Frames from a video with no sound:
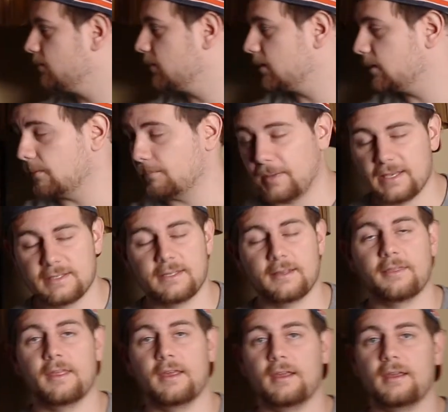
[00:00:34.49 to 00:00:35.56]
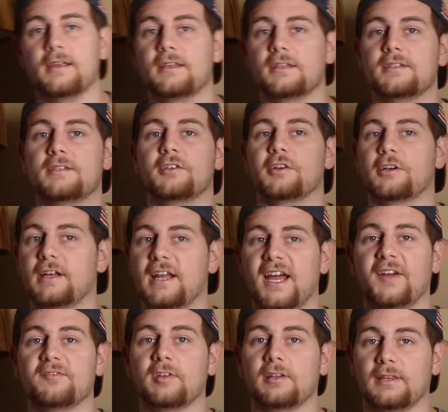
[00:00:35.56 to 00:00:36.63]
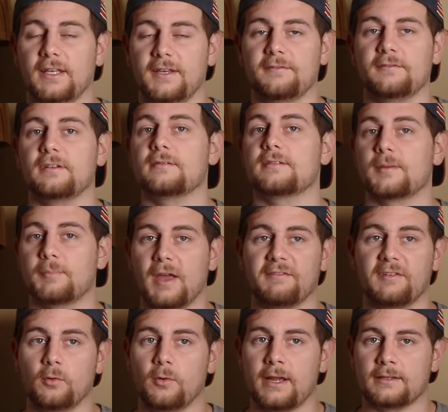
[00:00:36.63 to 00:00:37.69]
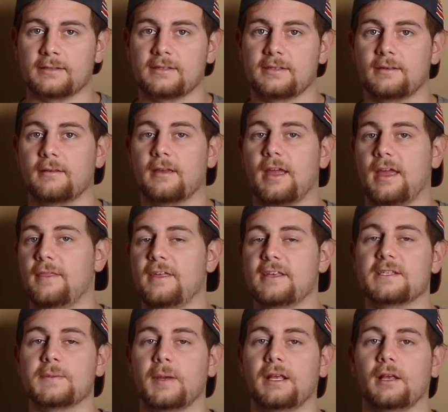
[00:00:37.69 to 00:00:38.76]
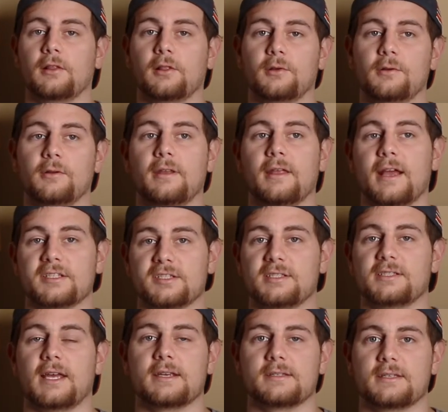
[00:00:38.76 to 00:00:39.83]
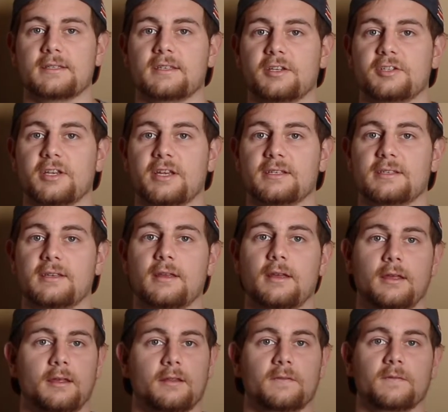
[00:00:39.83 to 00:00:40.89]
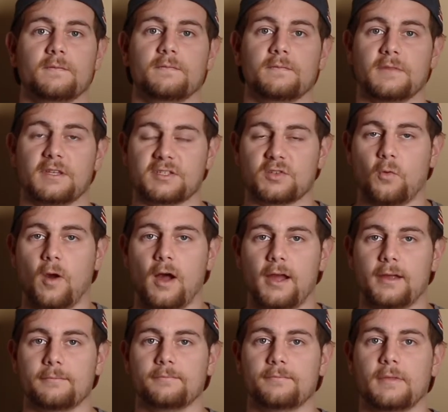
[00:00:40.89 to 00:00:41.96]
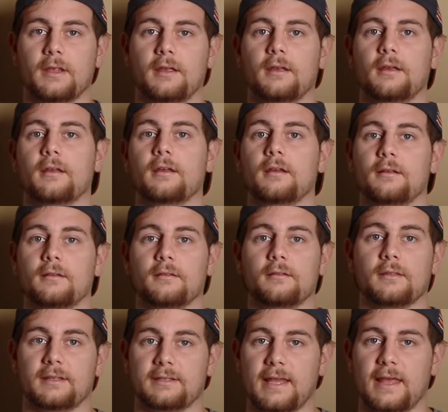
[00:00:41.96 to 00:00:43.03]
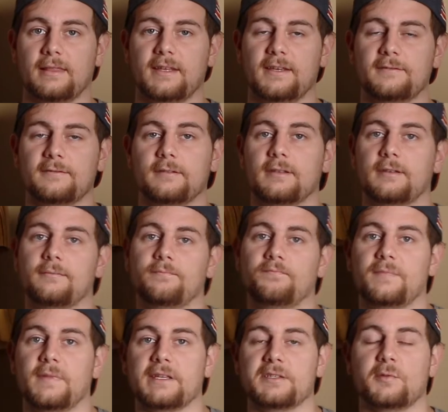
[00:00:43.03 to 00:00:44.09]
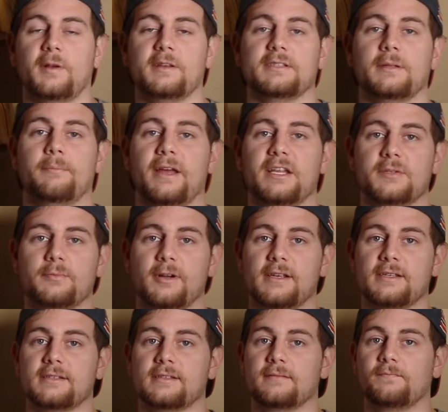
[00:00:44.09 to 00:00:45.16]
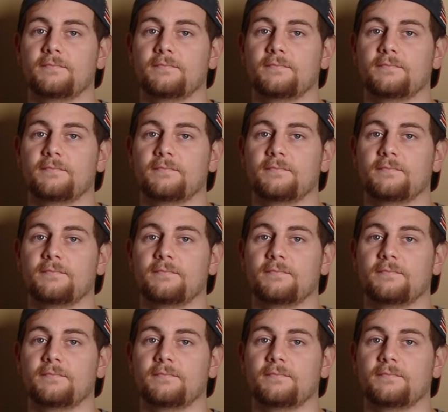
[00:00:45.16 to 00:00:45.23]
the basic thing is you're going to have to lift some heavy weights. And this might include exercises such as the squat, the deadlift, as well as the bench press.